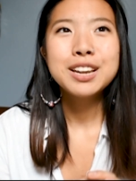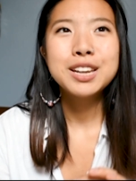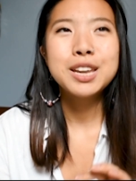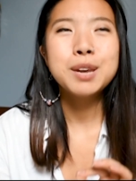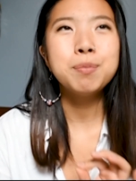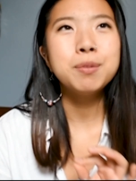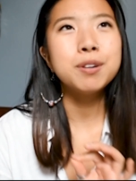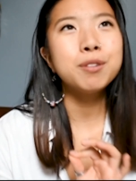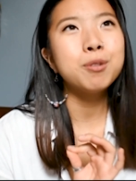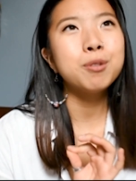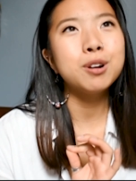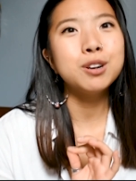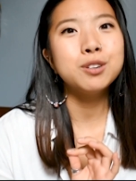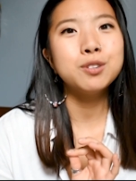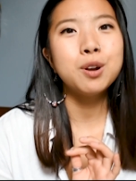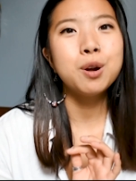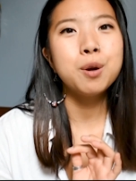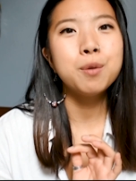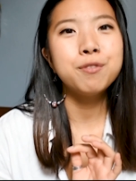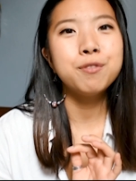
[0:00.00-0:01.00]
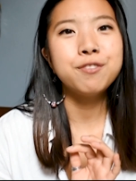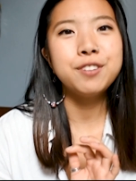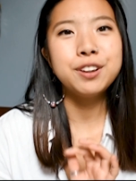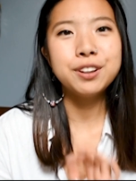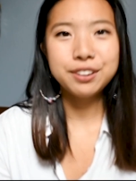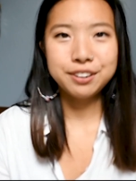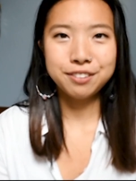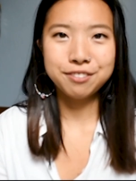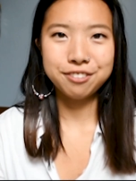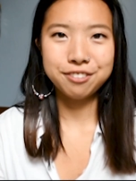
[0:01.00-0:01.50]
keep your wardrobe
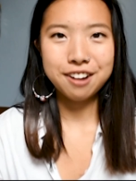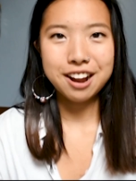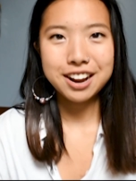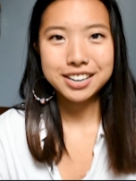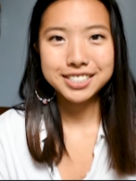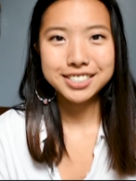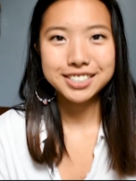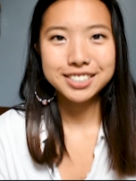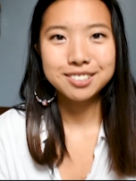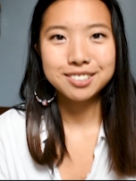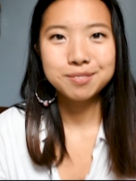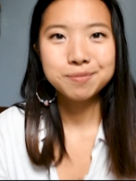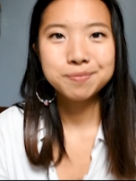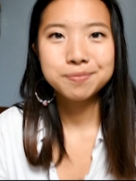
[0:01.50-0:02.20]
feeling fresh.